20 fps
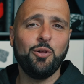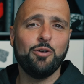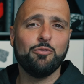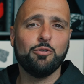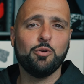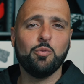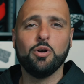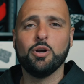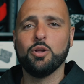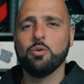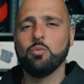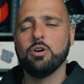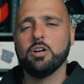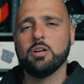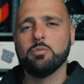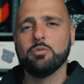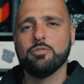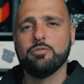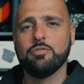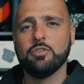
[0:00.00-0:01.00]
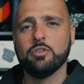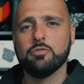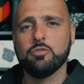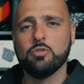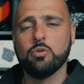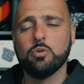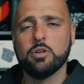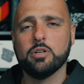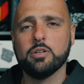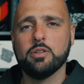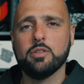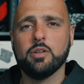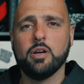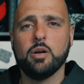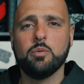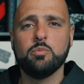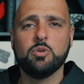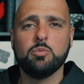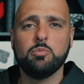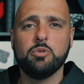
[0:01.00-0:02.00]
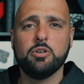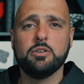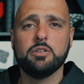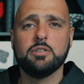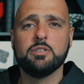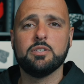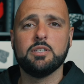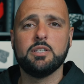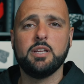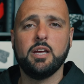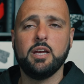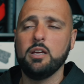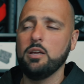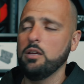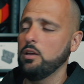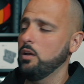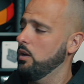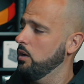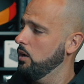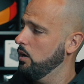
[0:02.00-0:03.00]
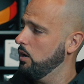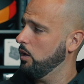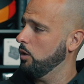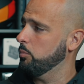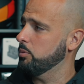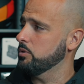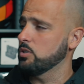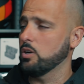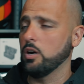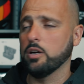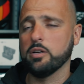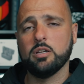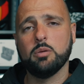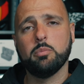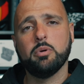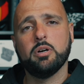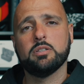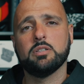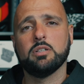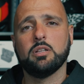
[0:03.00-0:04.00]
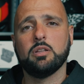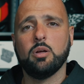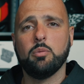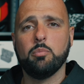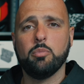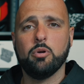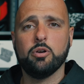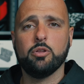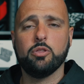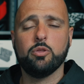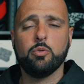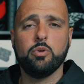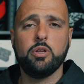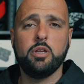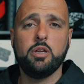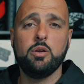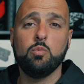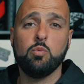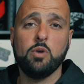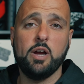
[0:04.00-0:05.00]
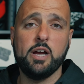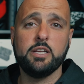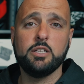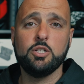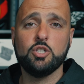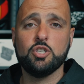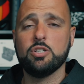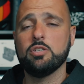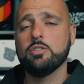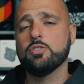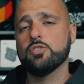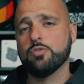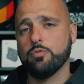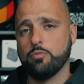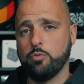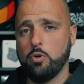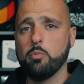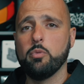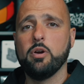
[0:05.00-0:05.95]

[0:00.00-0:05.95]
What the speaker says: everyone and welcome to Fifth North. I'm Demir and today I'll be talking about the Lombard 3 riding jeans from